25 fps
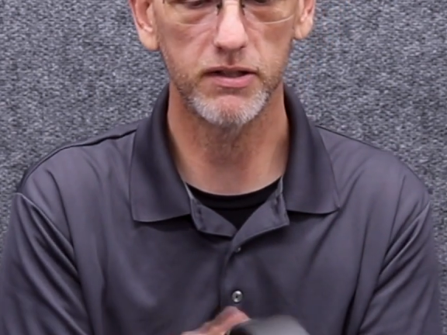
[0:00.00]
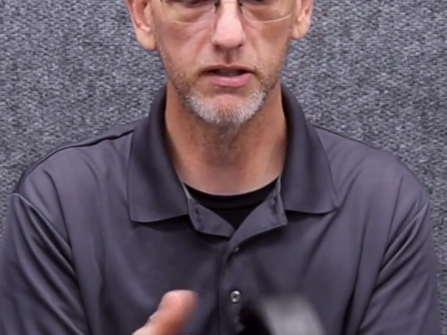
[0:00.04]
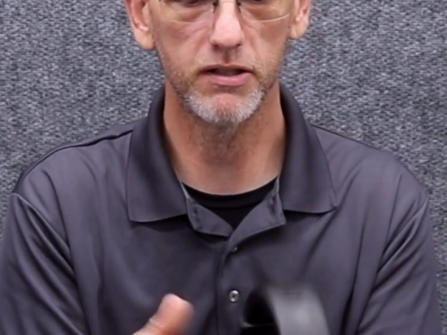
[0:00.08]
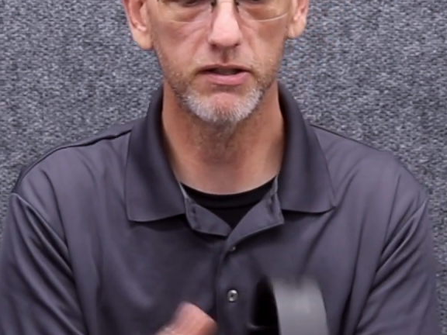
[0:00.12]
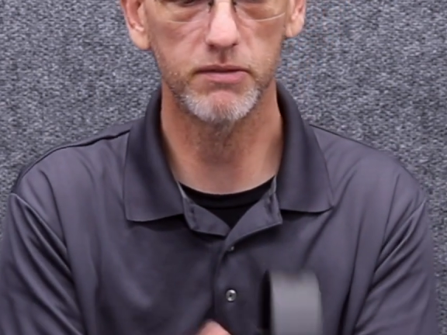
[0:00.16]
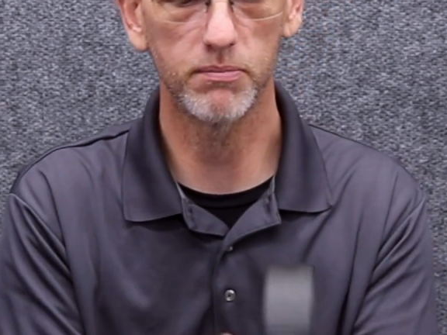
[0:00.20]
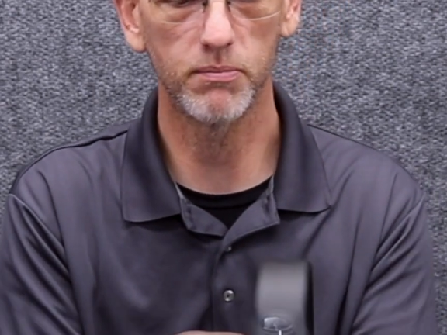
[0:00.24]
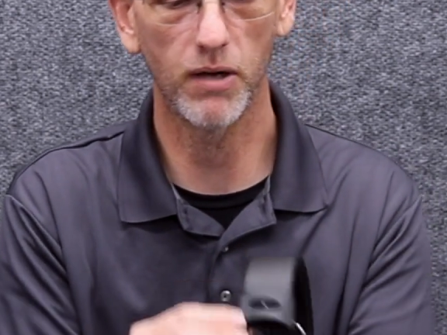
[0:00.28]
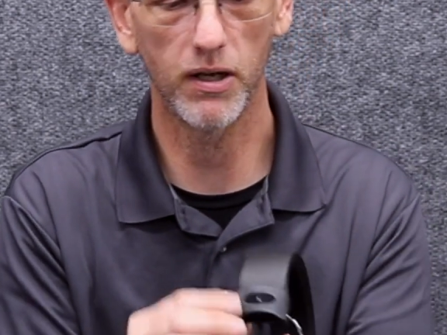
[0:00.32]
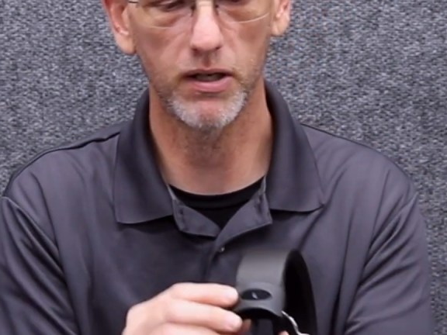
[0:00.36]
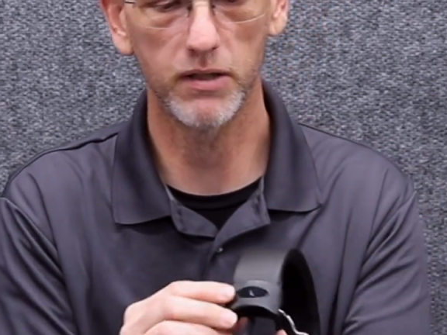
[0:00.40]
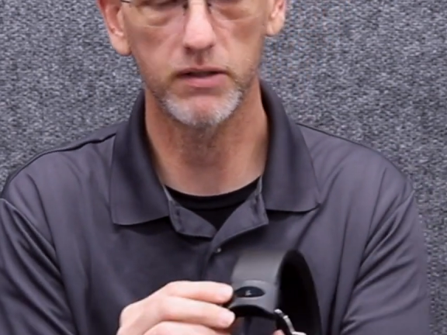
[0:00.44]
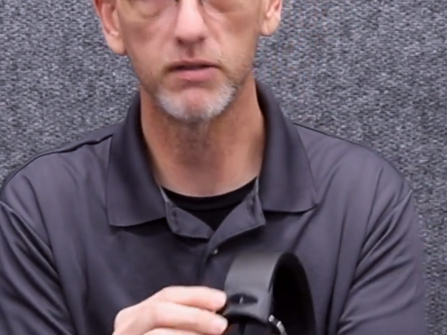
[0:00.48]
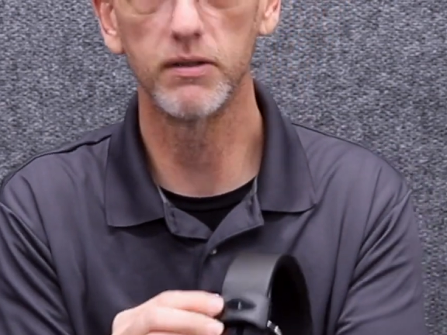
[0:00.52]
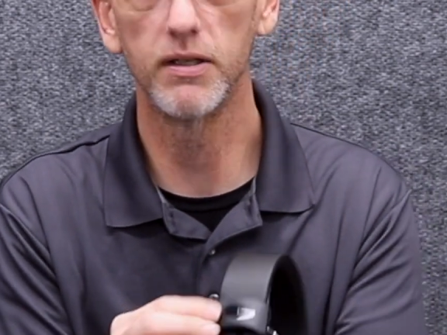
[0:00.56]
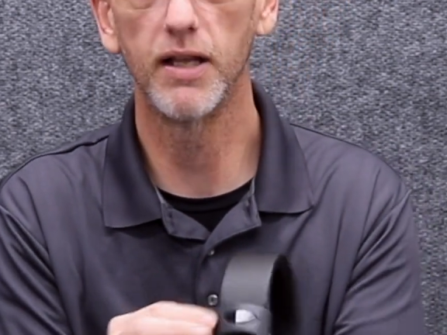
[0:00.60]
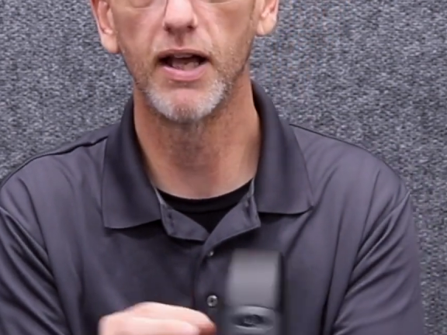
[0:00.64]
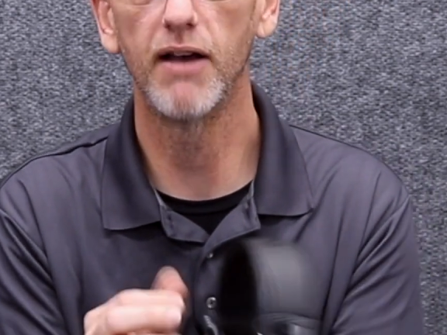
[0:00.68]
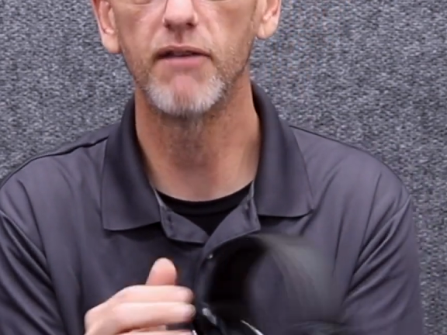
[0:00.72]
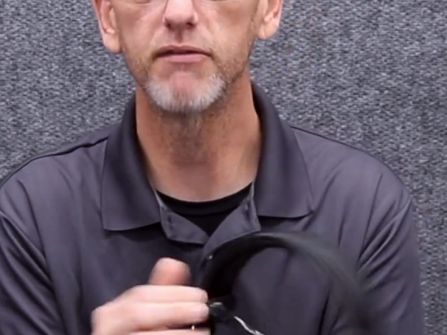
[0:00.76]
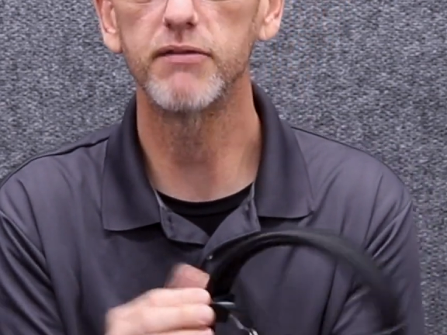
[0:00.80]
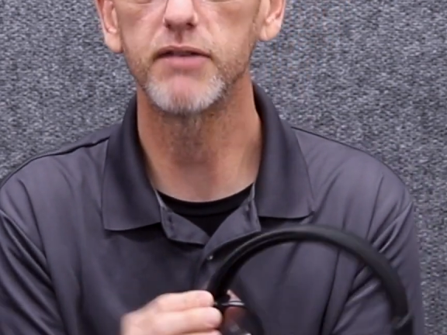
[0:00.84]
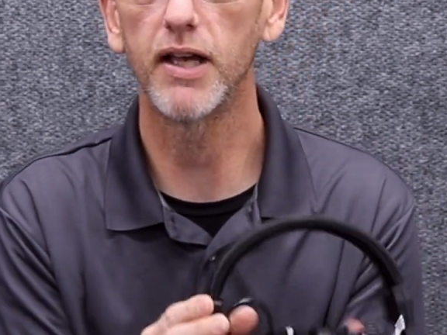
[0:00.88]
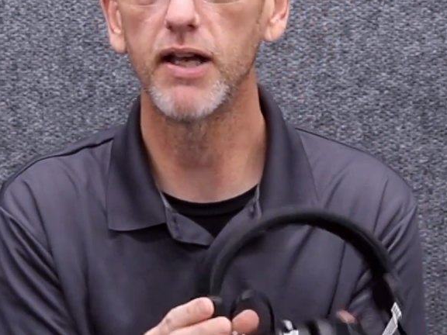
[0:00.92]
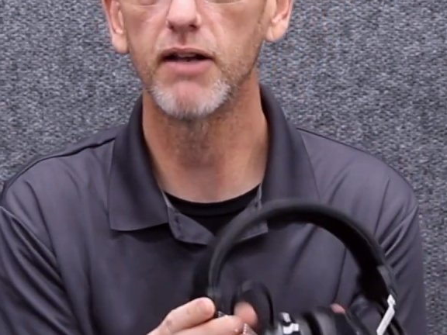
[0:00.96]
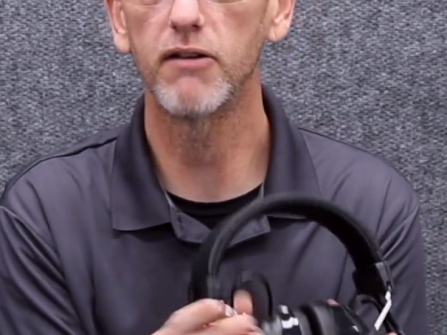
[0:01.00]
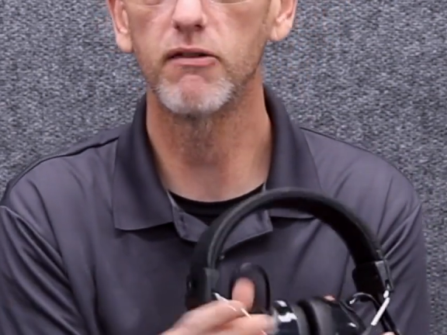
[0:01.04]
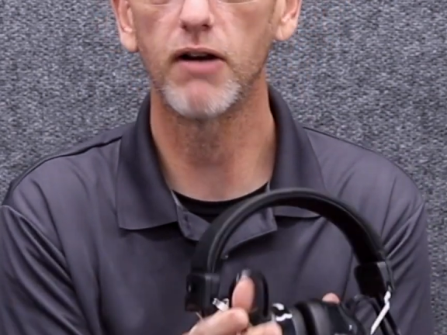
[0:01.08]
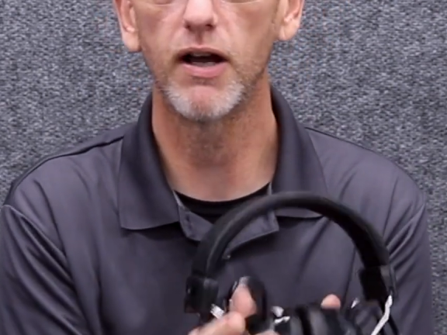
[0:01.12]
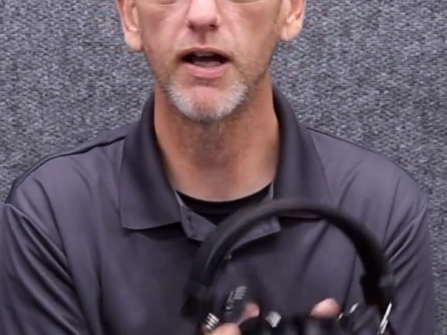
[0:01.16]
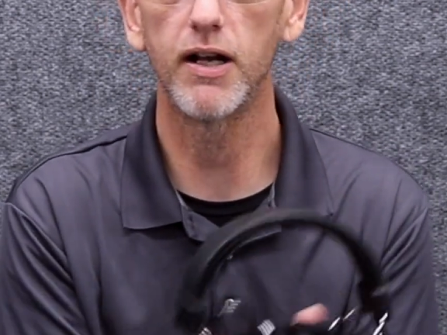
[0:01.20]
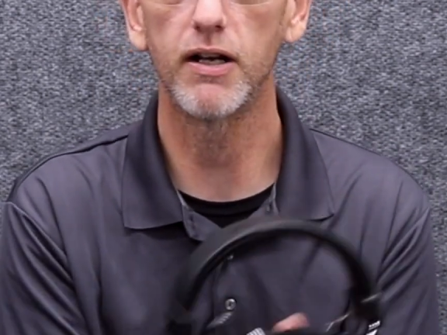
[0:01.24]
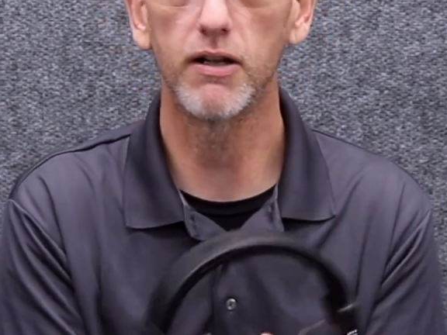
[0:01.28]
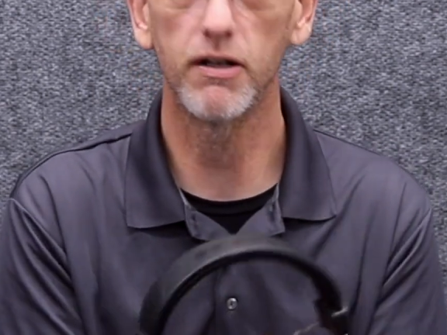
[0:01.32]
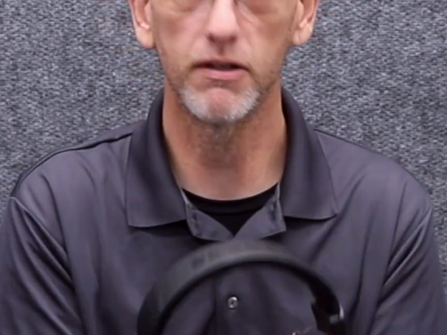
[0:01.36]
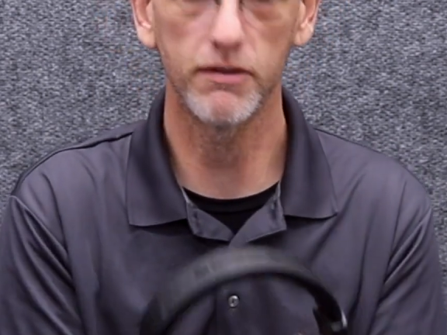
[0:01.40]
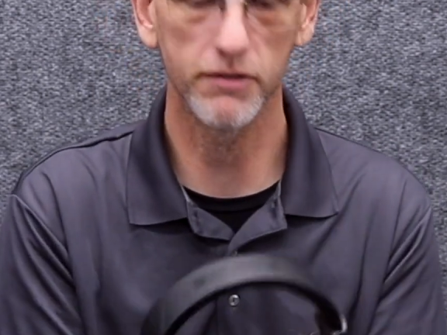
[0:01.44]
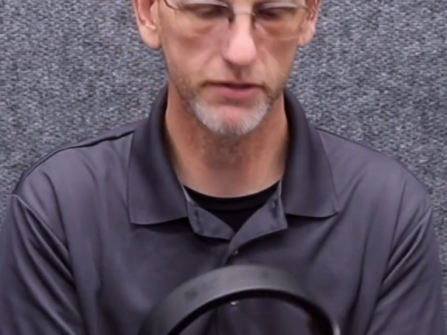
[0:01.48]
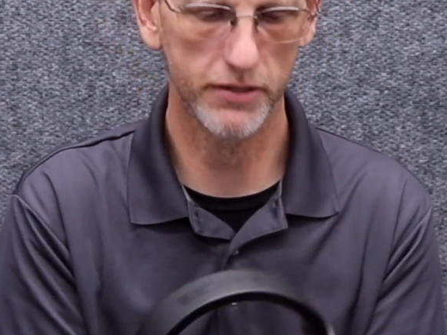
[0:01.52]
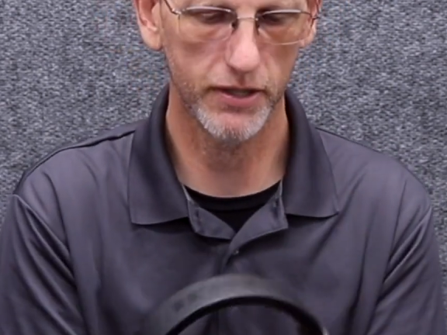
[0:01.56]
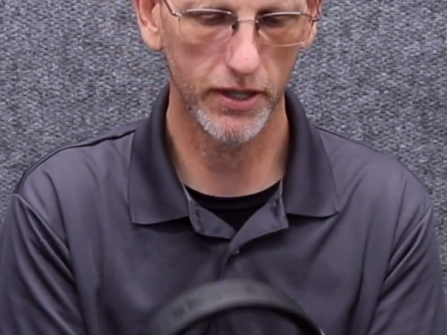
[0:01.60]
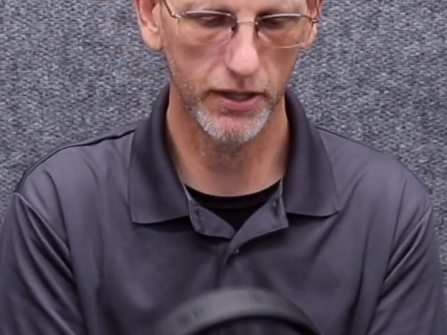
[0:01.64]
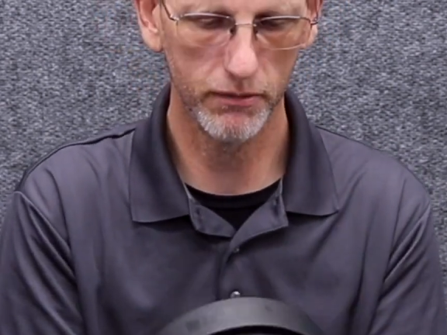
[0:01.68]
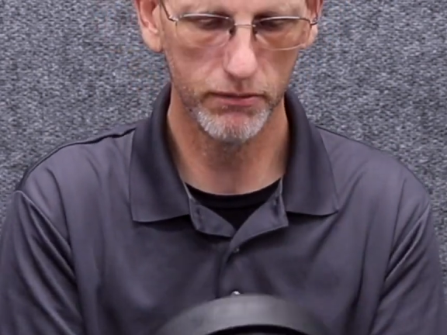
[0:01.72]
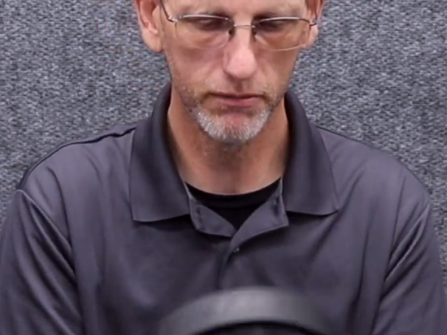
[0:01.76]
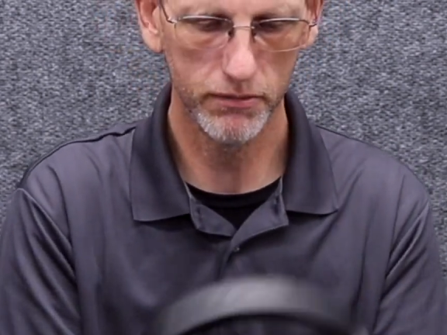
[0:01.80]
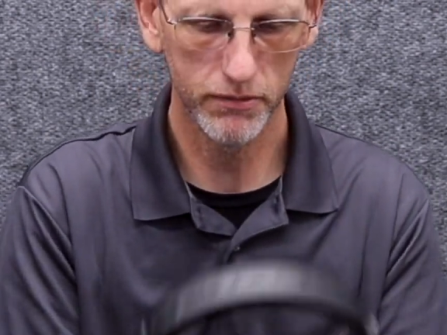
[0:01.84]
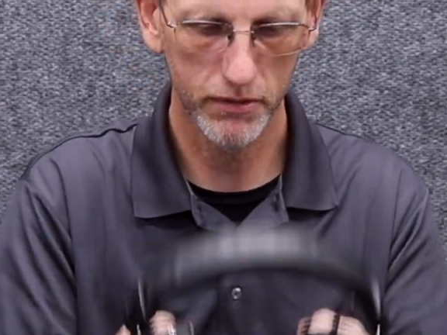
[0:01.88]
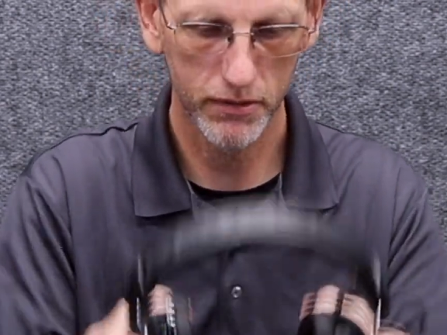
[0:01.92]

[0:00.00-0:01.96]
It's marked left and right also.